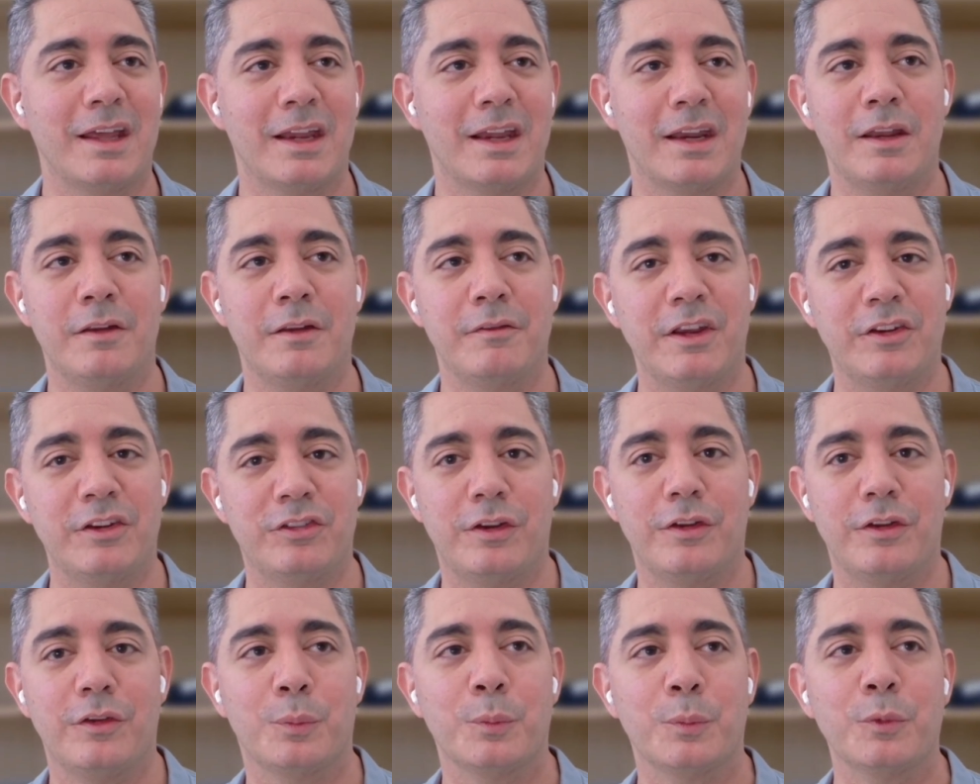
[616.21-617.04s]
That
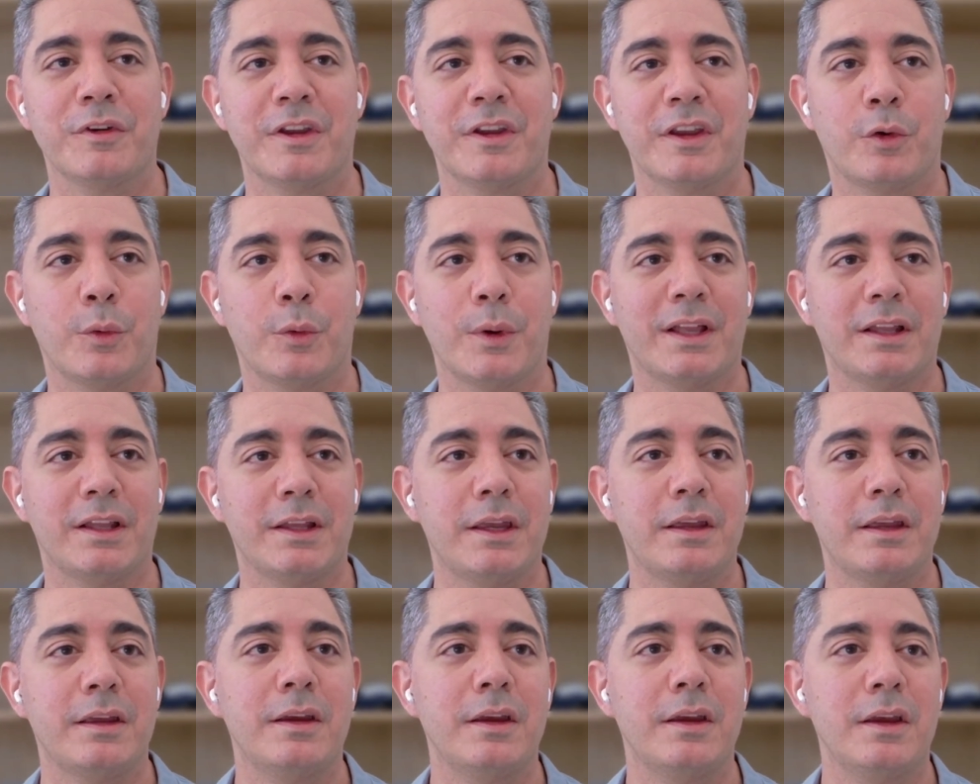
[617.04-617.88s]
innovation is moving
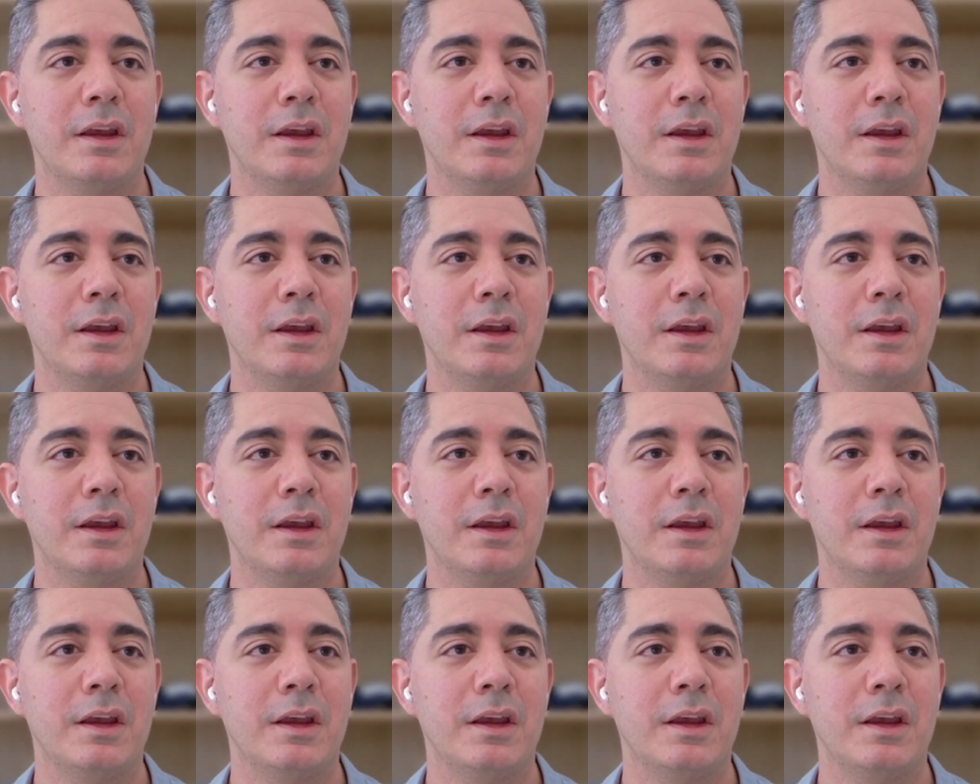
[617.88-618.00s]
quickly.